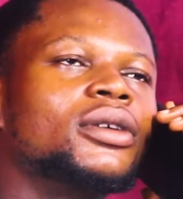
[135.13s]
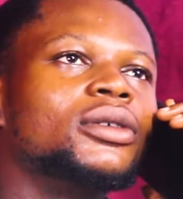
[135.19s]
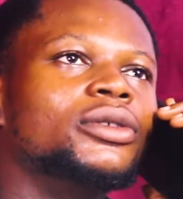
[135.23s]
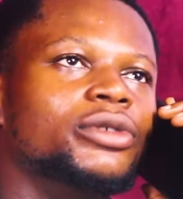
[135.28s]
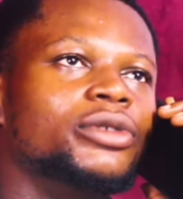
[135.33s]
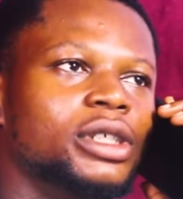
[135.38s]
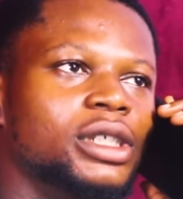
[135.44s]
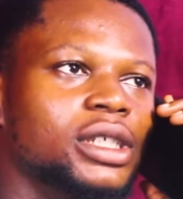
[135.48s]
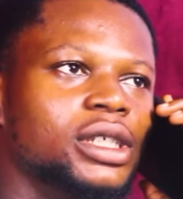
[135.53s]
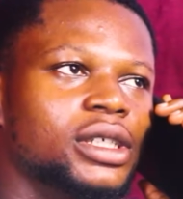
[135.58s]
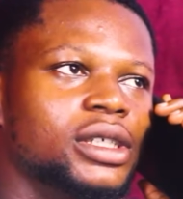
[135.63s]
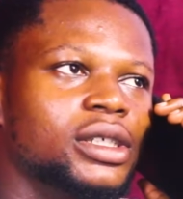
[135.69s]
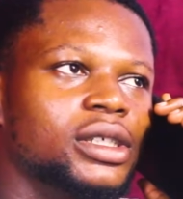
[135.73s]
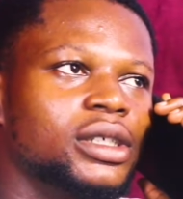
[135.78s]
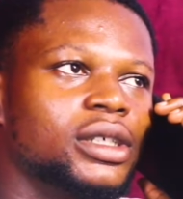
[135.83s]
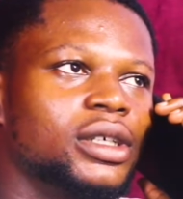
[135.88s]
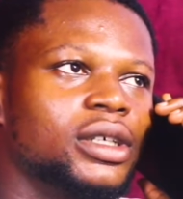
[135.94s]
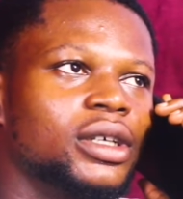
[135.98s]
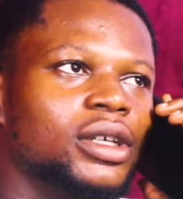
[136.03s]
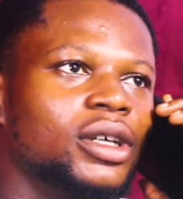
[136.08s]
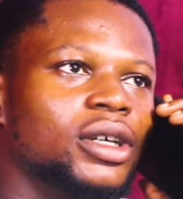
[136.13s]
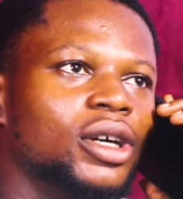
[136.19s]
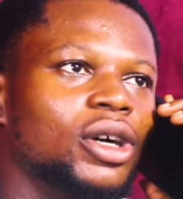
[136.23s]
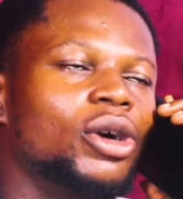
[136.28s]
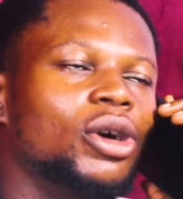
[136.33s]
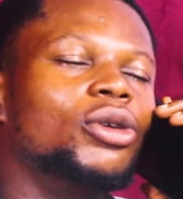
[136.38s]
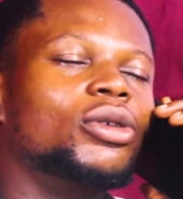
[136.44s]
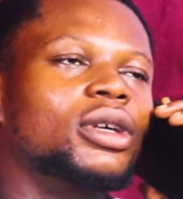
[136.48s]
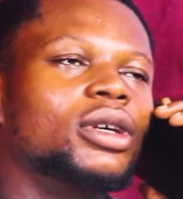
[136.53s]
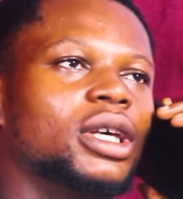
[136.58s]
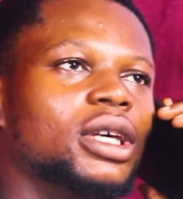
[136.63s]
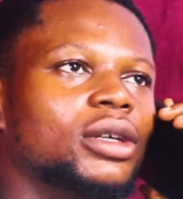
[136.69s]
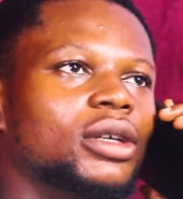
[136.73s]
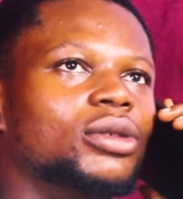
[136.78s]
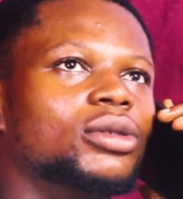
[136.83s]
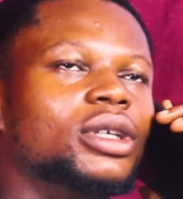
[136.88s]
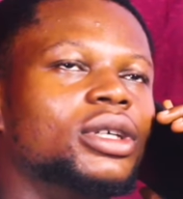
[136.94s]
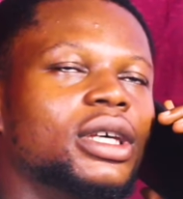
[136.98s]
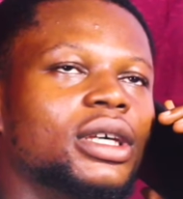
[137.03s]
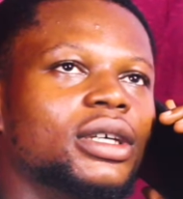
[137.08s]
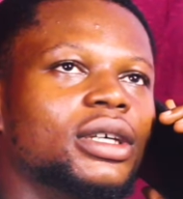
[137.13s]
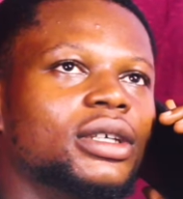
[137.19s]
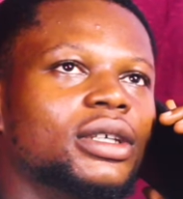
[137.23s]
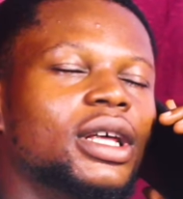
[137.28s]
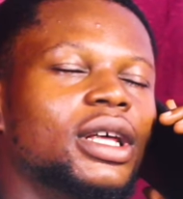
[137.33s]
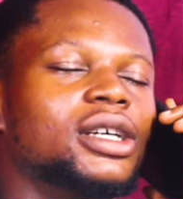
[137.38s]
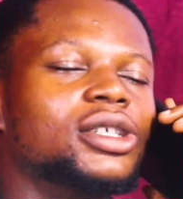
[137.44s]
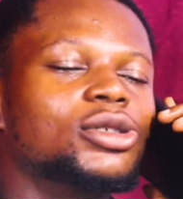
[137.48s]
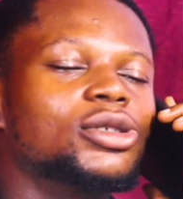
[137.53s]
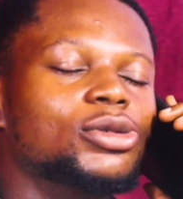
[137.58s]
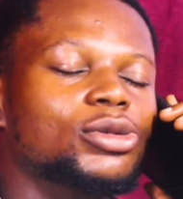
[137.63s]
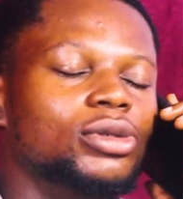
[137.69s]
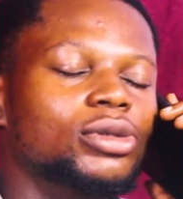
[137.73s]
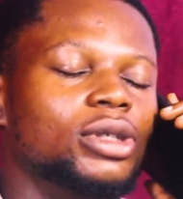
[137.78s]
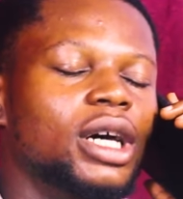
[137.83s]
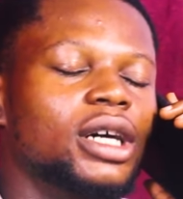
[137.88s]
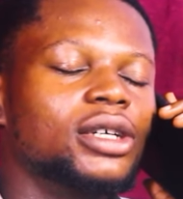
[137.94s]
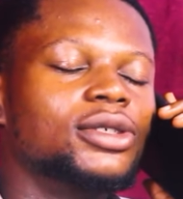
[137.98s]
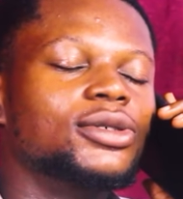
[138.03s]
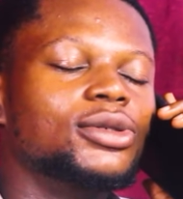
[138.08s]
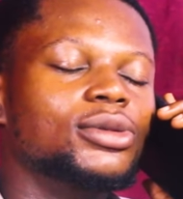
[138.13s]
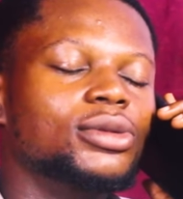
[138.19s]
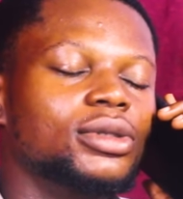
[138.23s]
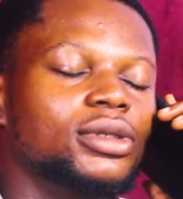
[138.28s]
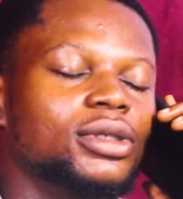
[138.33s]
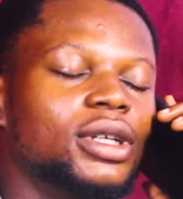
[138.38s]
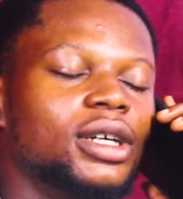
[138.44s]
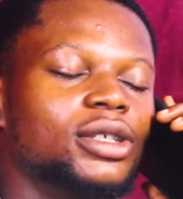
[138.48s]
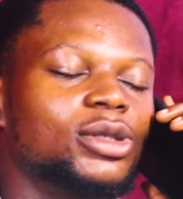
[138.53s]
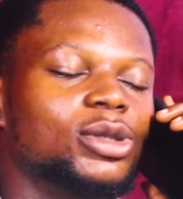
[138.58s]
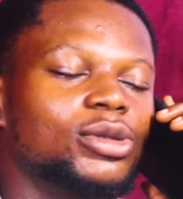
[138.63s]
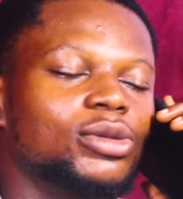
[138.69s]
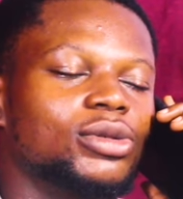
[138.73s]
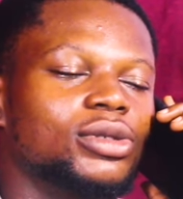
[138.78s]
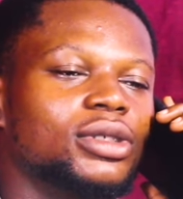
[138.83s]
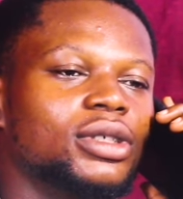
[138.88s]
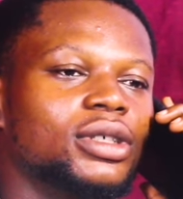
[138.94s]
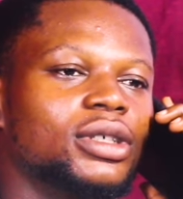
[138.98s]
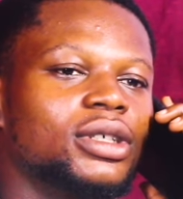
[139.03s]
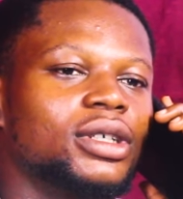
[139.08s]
Really? Okay, okay. That's good. That's good. That's good.